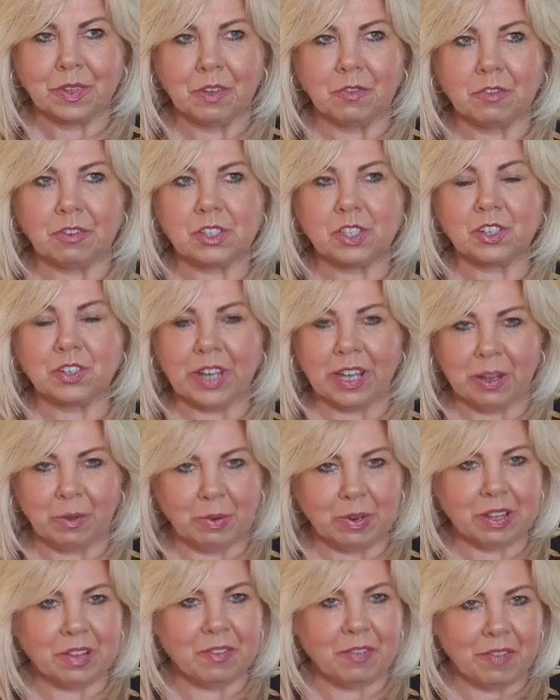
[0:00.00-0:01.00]
frustrated
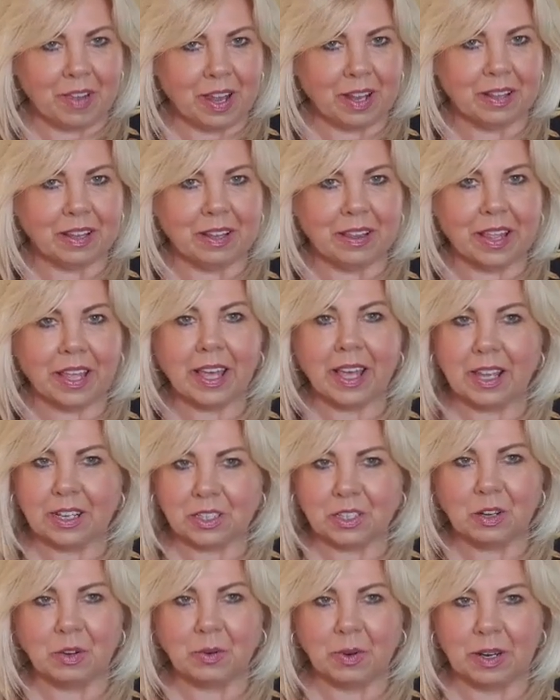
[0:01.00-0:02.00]
with the fact that they
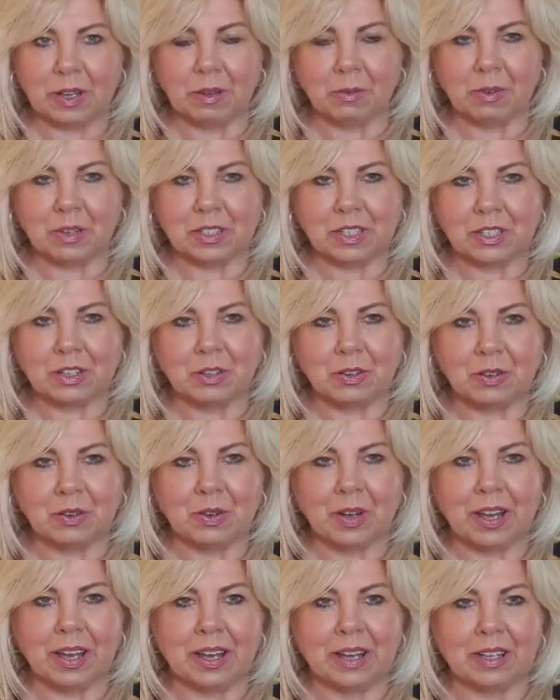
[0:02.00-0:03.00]
can't go where they want to go
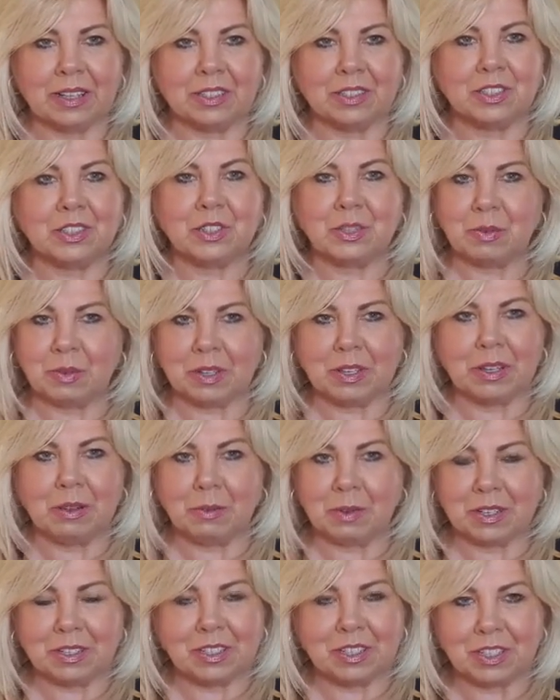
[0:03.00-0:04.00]
and do what they
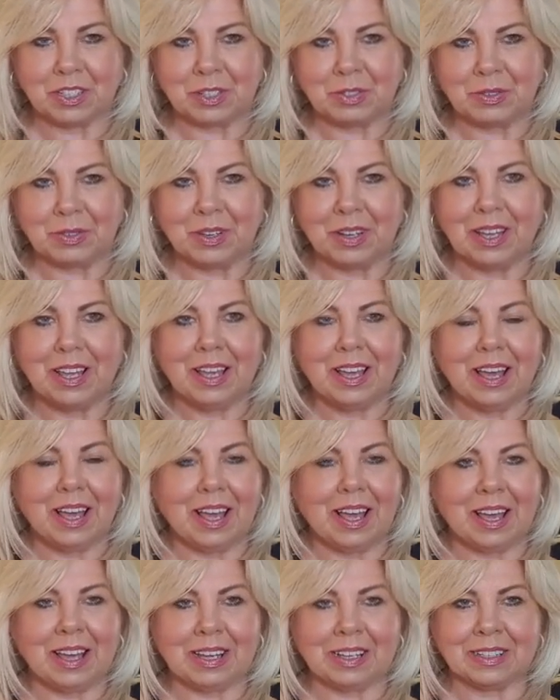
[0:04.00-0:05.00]
want to do.
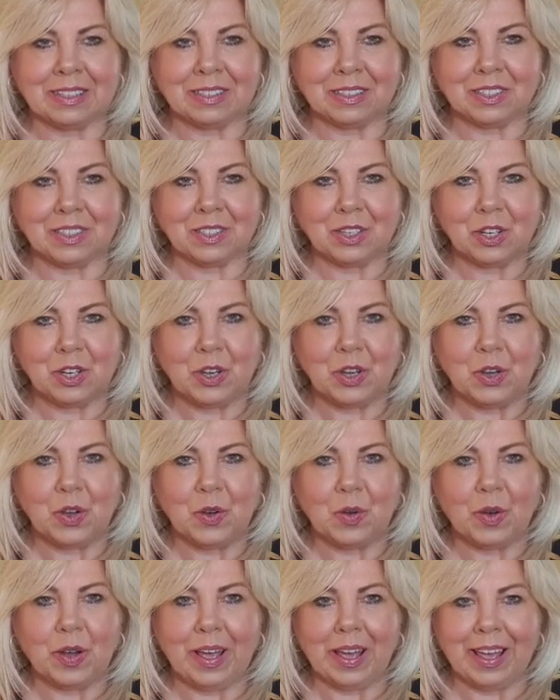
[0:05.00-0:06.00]
And
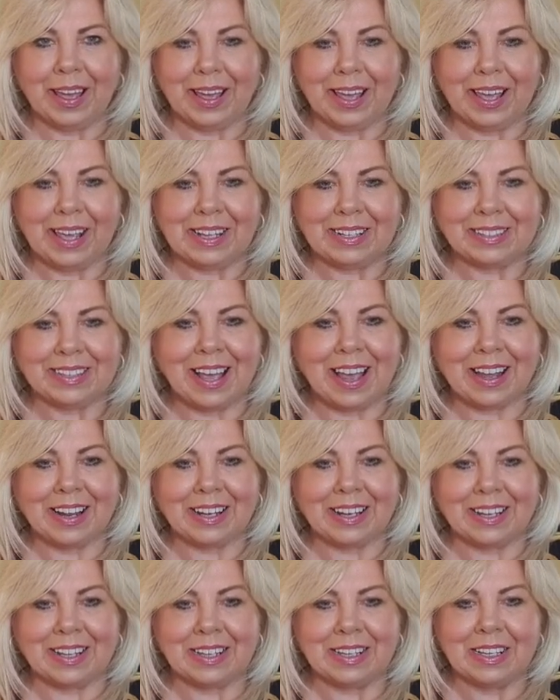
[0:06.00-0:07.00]

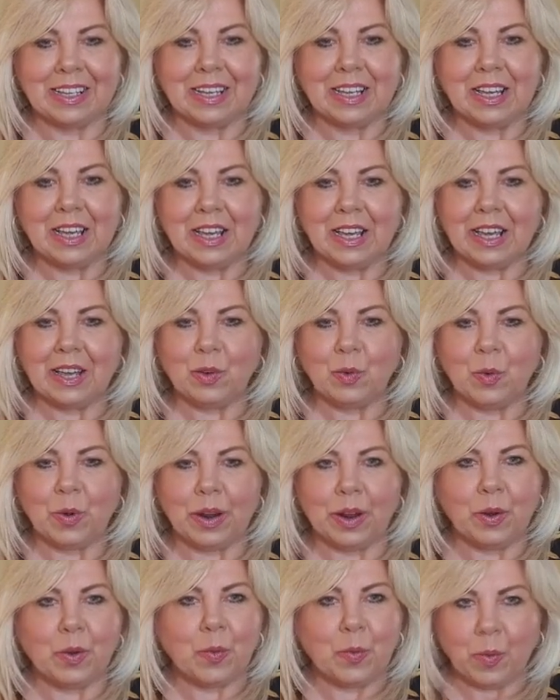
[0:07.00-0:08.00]
exactly
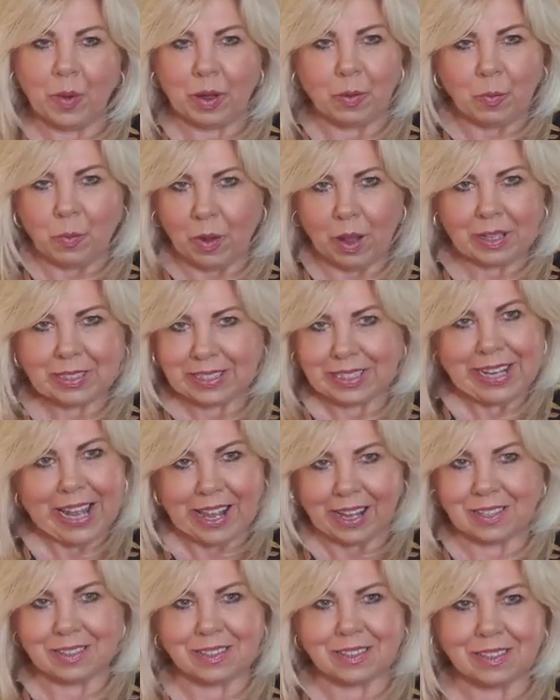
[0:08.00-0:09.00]
what's
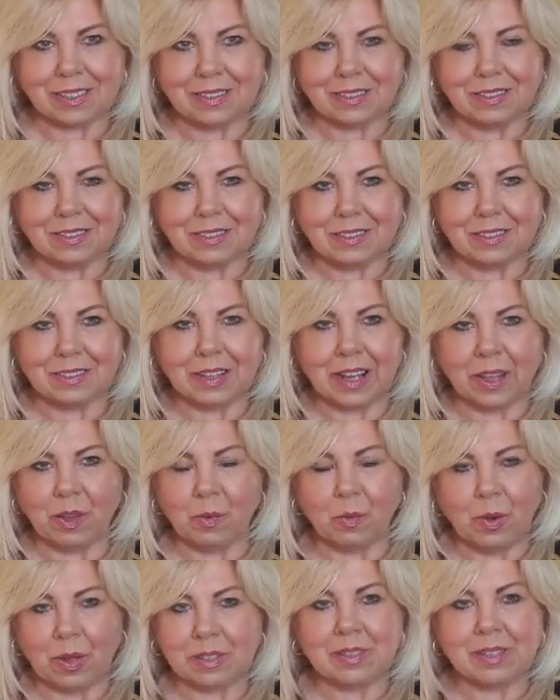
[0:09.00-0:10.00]
next? Like,
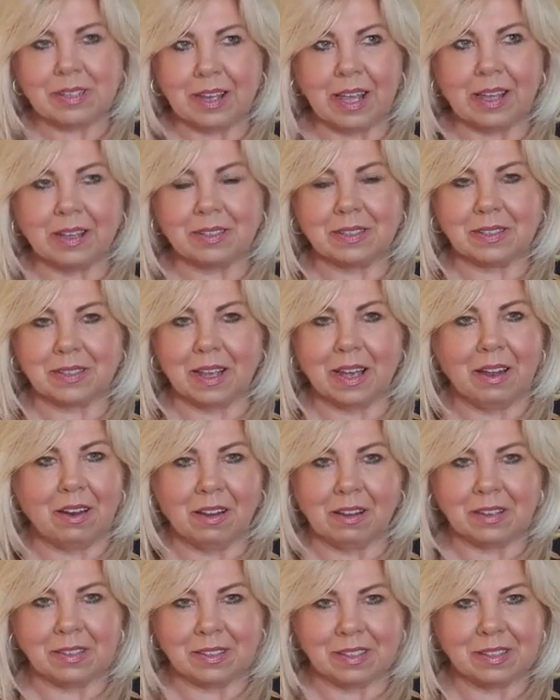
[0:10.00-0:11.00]
what's next? How
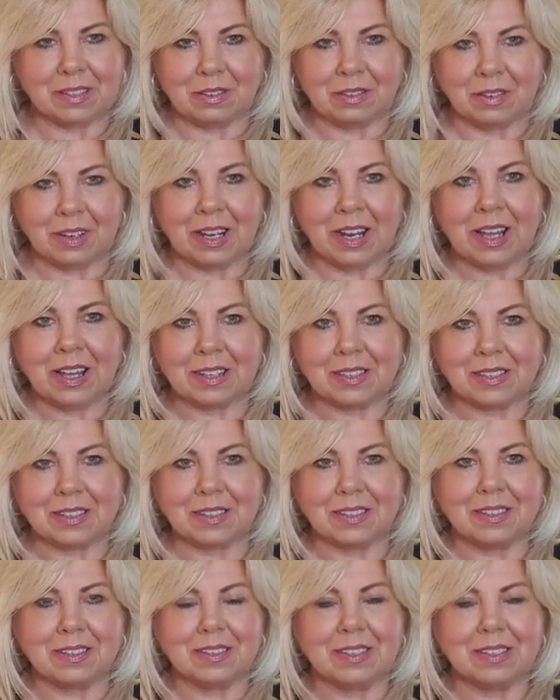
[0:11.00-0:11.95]
long is this going to last?